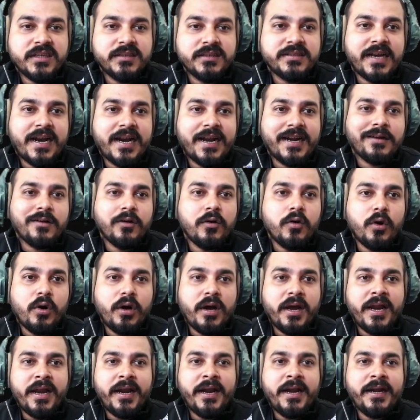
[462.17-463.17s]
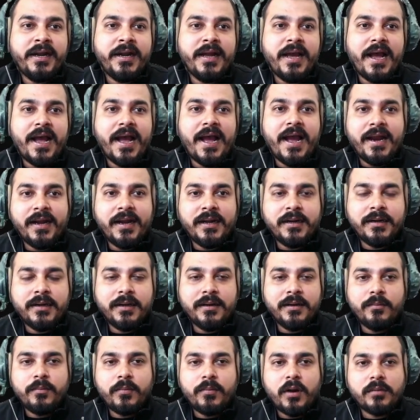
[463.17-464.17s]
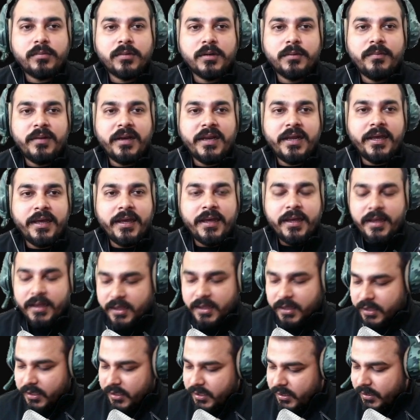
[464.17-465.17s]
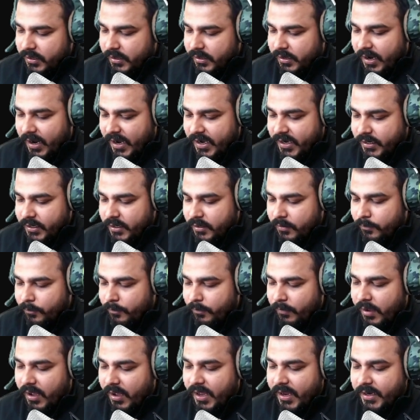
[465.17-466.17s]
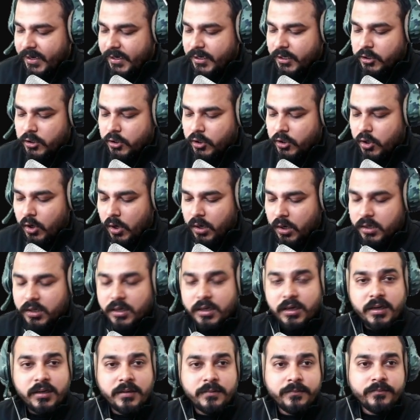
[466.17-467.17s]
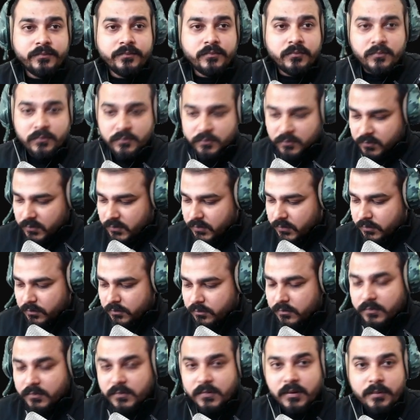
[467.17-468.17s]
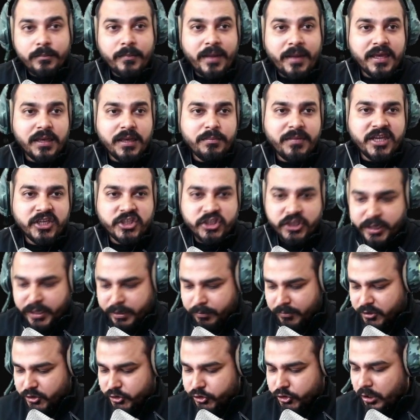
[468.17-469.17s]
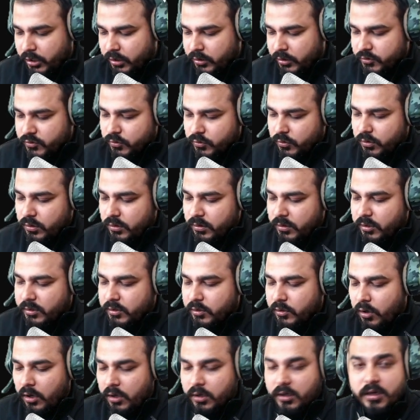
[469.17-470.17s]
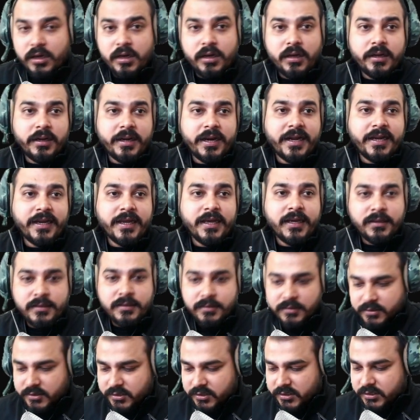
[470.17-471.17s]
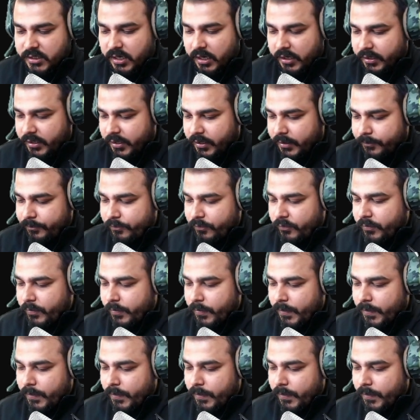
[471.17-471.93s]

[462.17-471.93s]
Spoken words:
is that go ahead and probably write my Docker, my image name in short. So Docker getting started.